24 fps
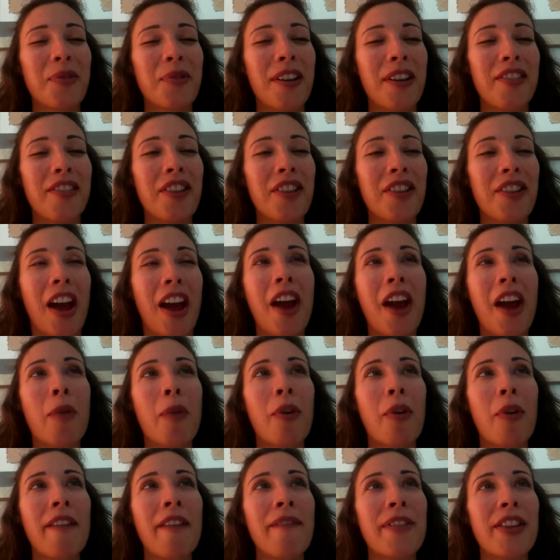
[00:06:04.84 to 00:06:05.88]
one,
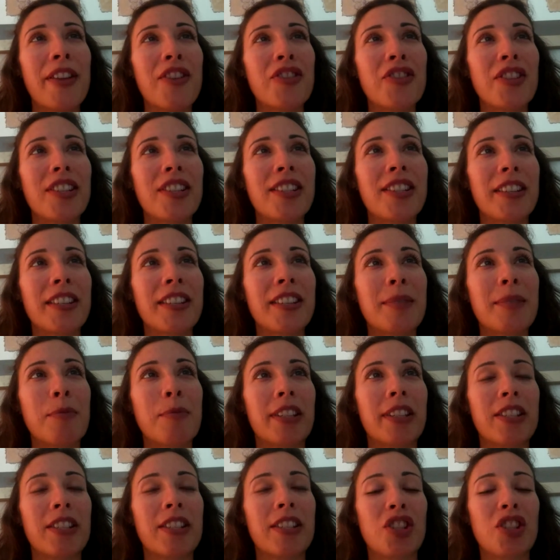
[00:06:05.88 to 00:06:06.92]
I want to finish this list,
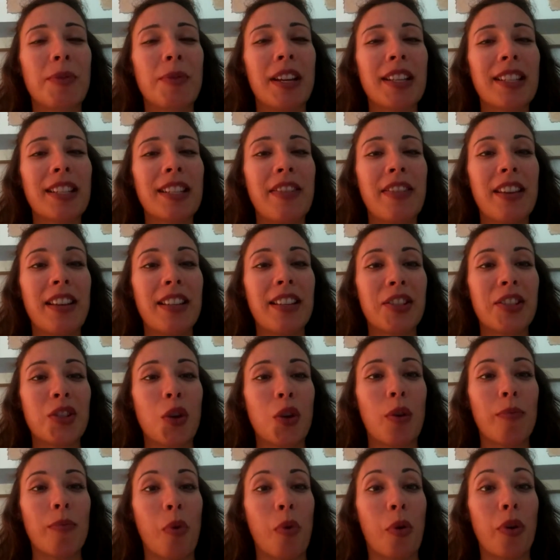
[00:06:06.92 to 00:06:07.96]
Melissa, just because I think it's
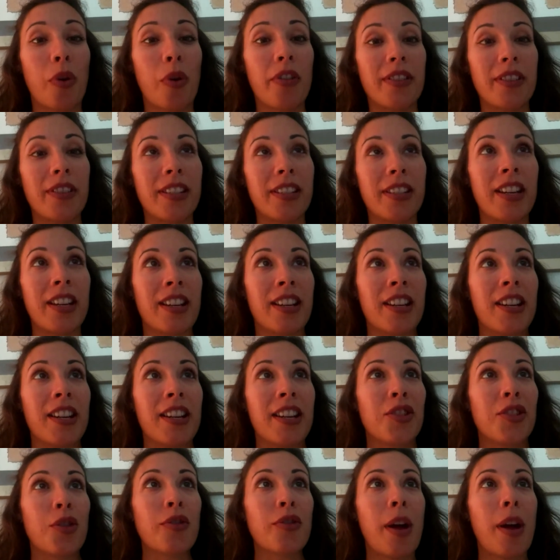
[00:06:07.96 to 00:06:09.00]
so important.
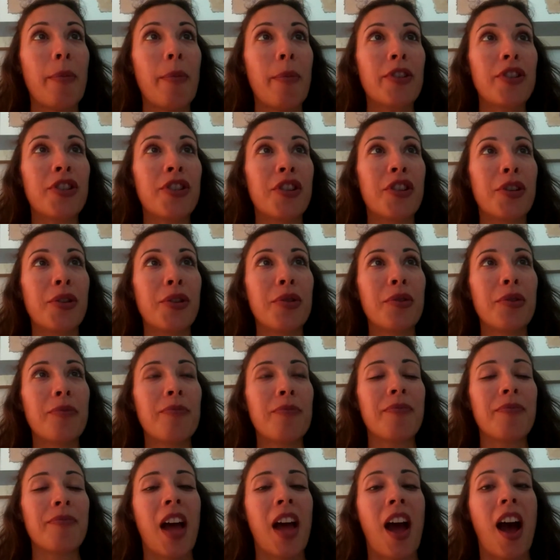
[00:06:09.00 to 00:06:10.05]
So number 2,
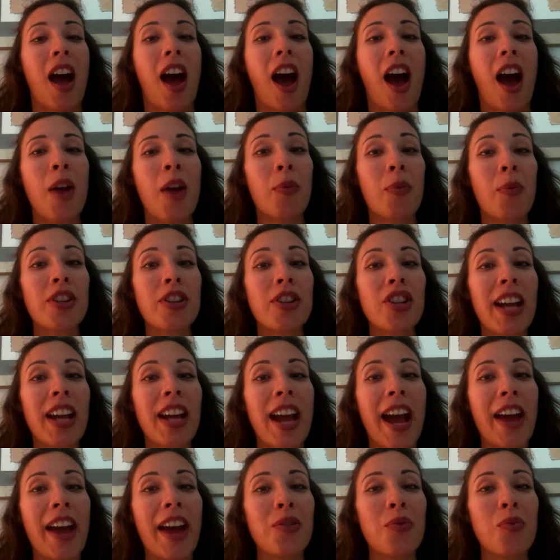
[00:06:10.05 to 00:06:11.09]
I wish I
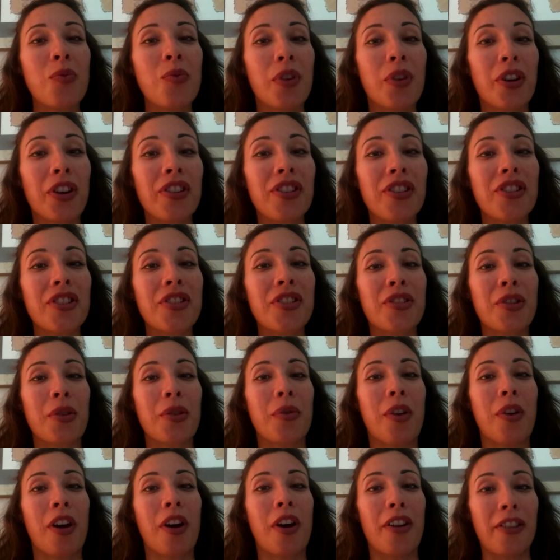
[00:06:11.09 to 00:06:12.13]
hadn't worked
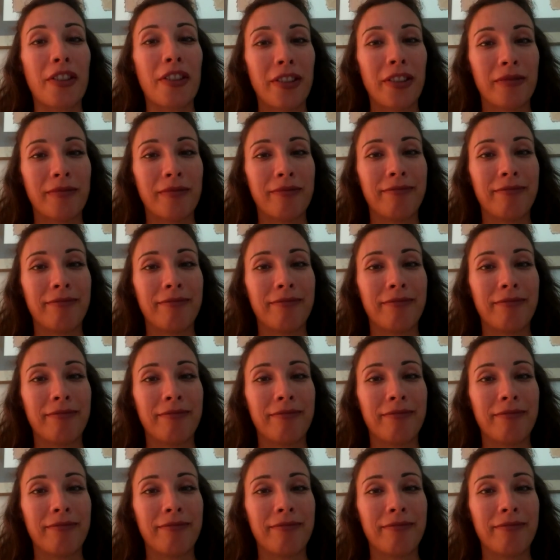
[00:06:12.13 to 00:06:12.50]
so hard.